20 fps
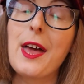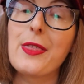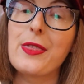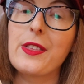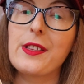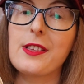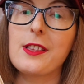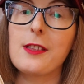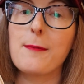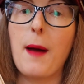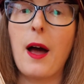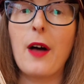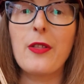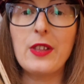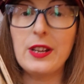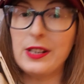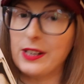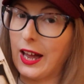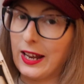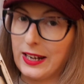This is about
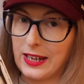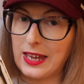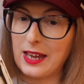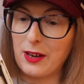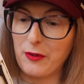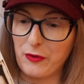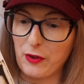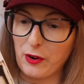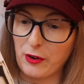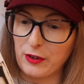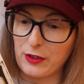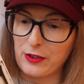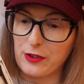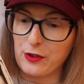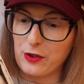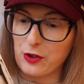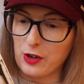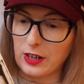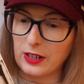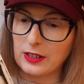the nanny of Florence
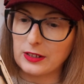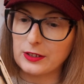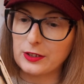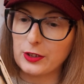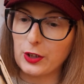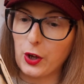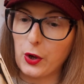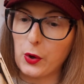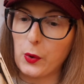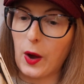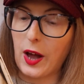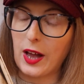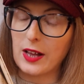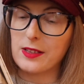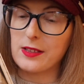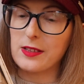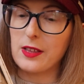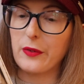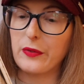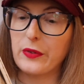and Giles, who
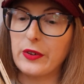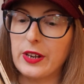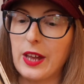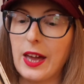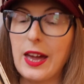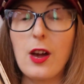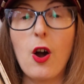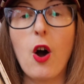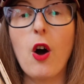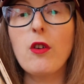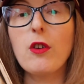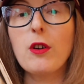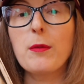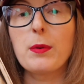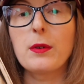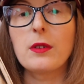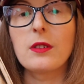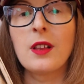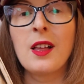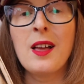has suffered a
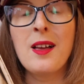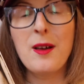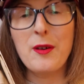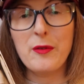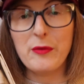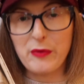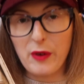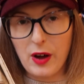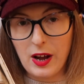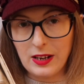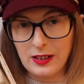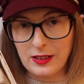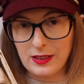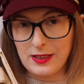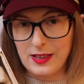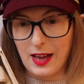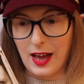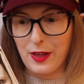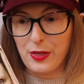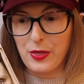horrible, violent
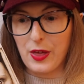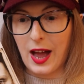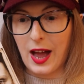death,